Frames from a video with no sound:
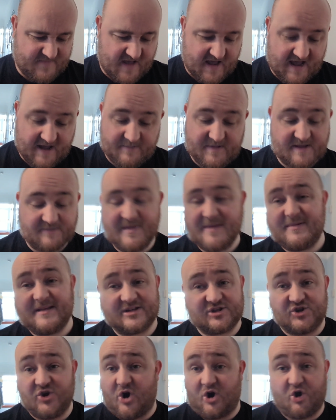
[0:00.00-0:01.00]
I mean, maybe
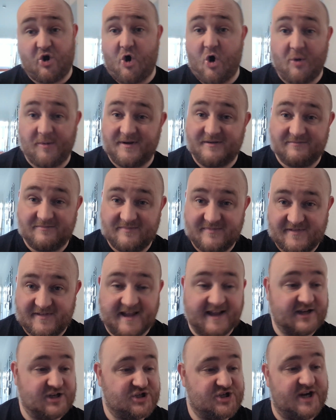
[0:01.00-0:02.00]
it's not a common
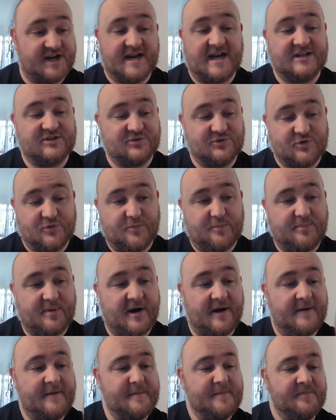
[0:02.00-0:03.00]
thing in China, I don't know,
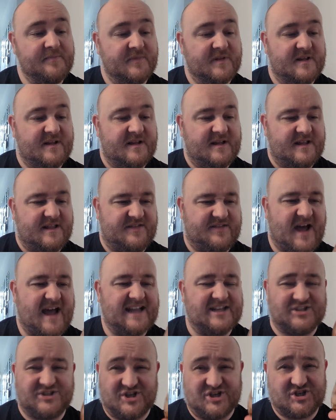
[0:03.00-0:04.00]
but that
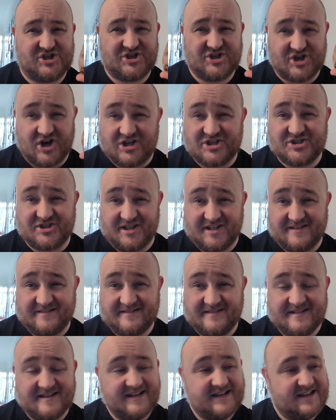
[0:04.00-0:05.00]
is disgusting.
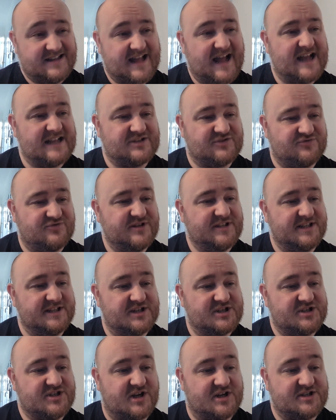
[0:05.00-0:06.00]
That is really
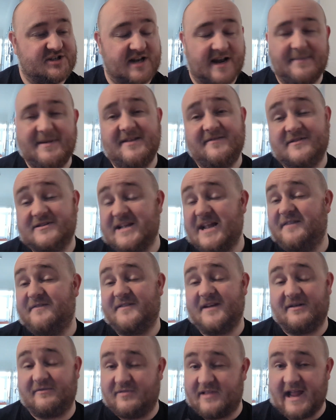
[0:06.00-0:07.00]
disgusting. I mean, if there's anything
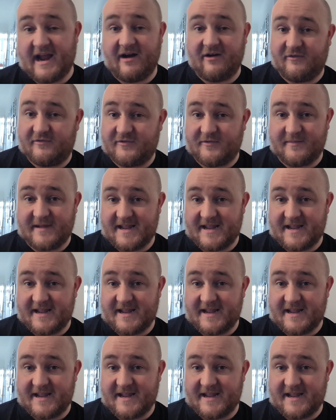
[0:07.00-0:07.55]
I've learned from